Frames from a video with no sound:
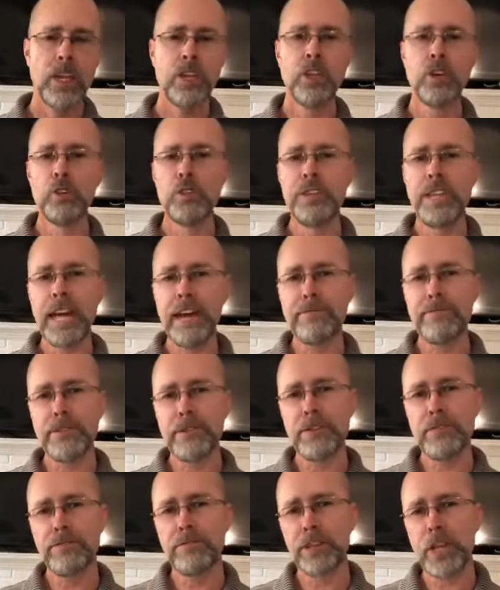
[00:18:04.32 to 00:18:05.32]
You'll
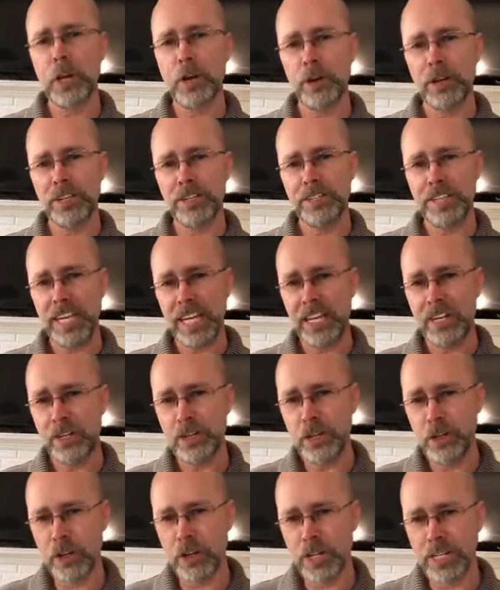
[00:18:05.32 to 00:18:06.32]
never flourish in
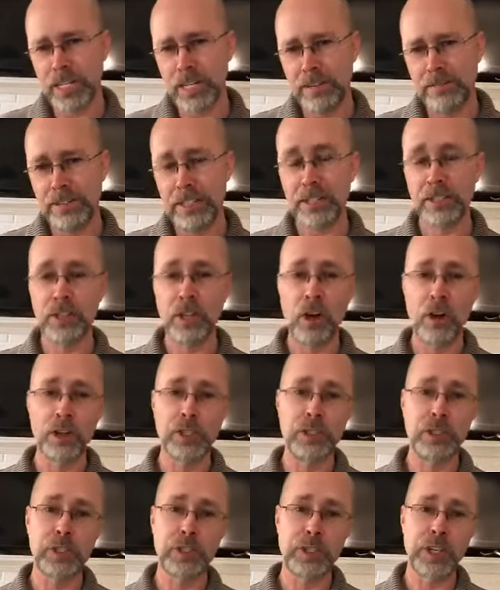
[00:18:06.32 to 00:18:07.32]
your gift as long
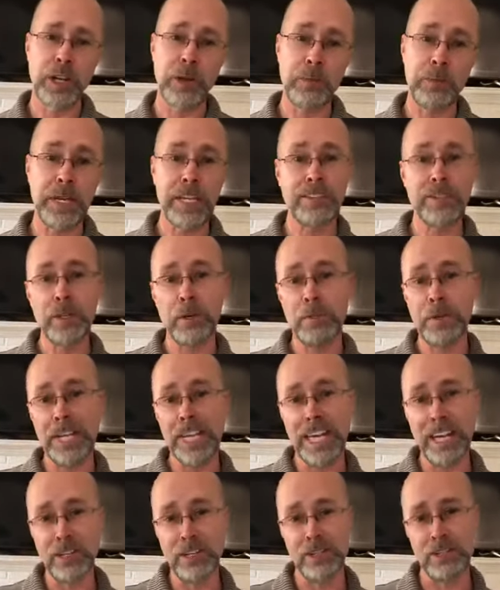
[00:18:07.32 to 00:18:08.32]
as you're trying to be
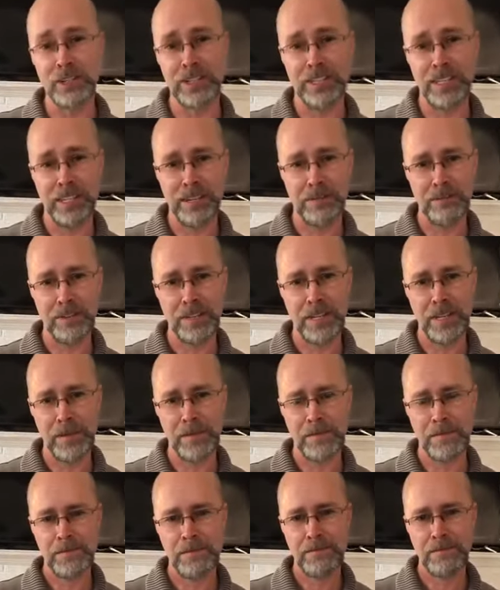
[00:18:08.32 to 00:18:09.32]
somebody else's gift.
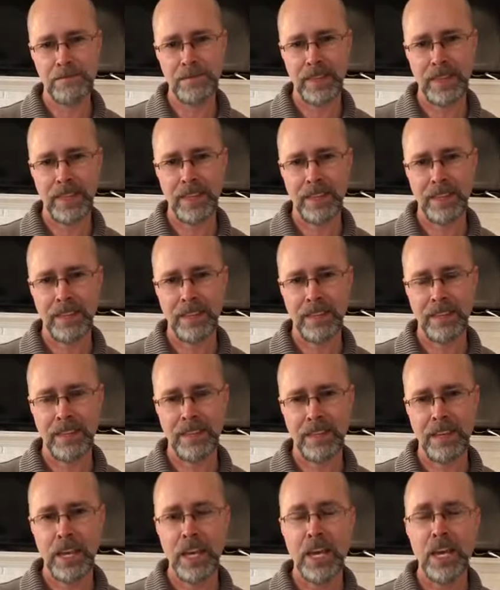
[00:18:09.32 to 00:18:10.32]

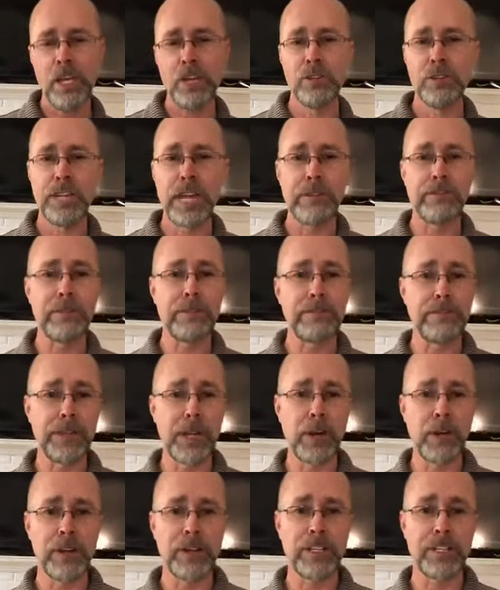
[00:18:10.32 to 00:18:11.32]
You'll never
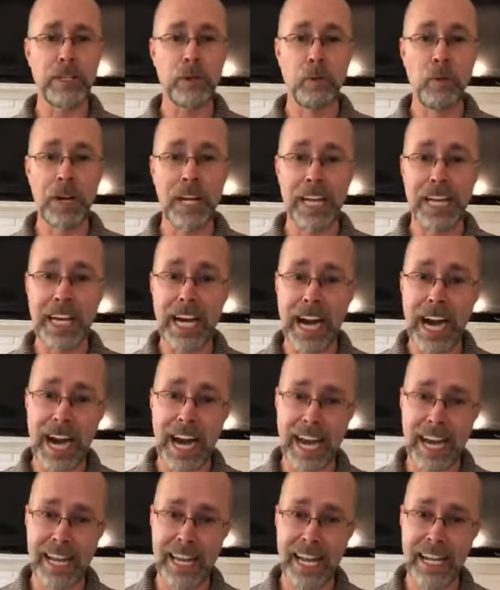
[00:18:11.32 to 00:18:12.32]
flourish in what
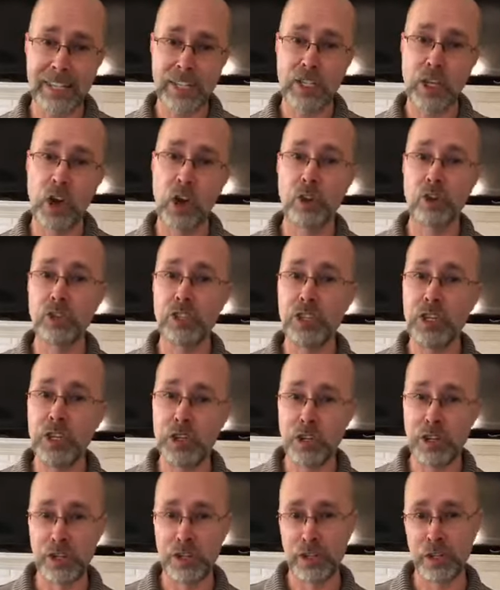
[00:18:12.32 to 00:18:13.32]
God has called
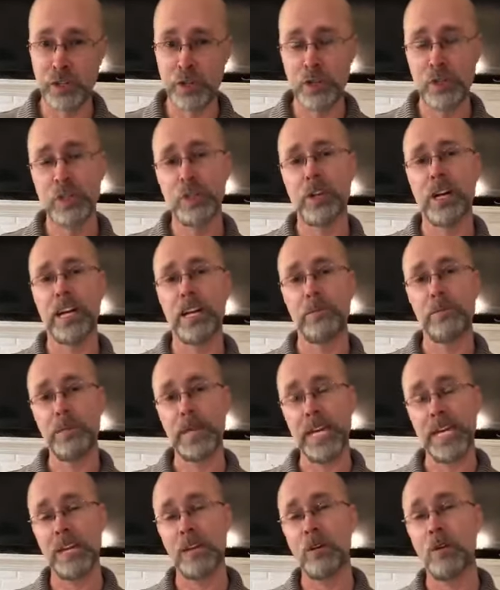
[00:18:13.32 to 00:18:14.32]
you to do, trying to
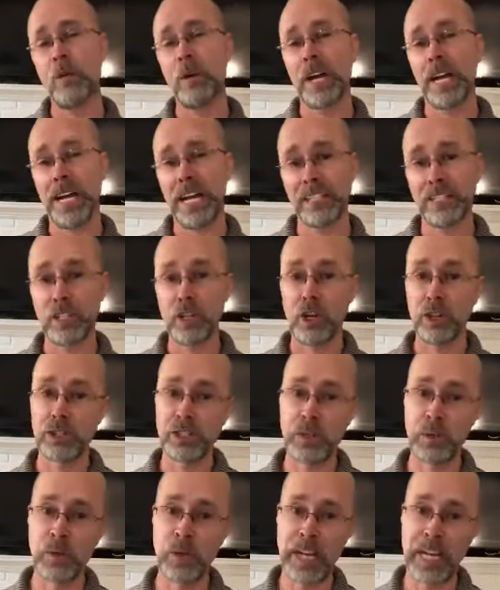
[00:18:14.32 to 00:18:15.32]
be what God's called
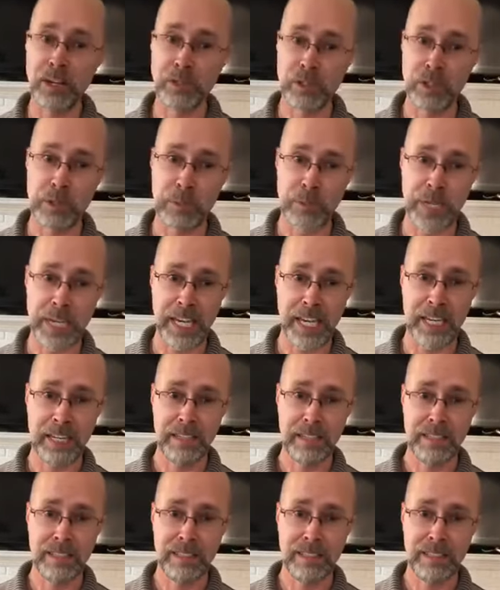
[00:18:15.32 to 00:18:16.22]
someone else to be.